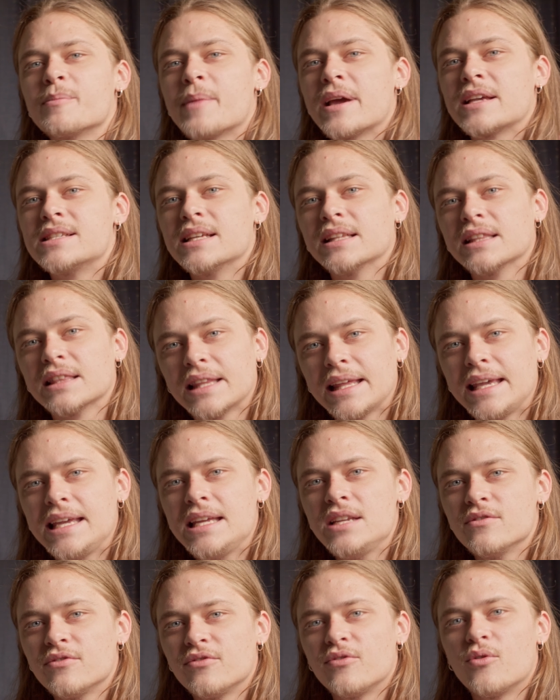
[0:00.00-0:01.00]
it makes it
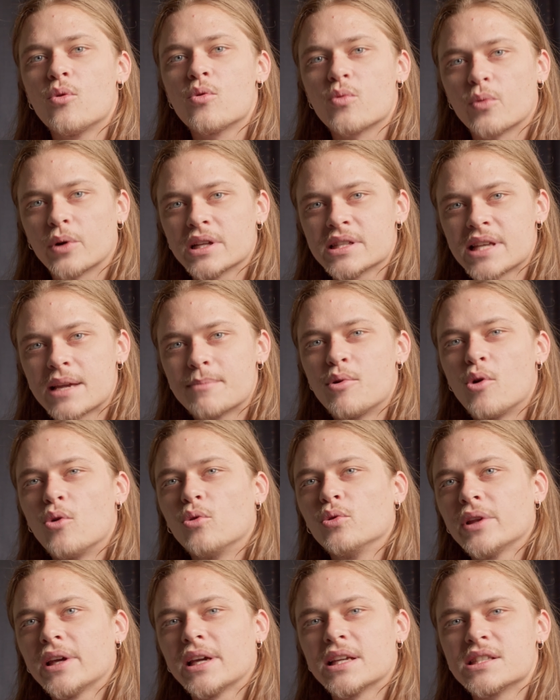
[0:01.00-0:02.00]
lean forward. It's like
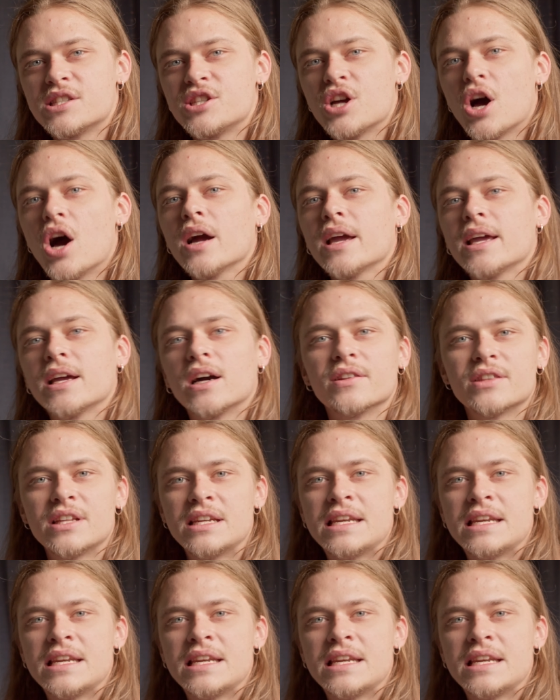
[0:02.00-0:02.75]
it's tugging on the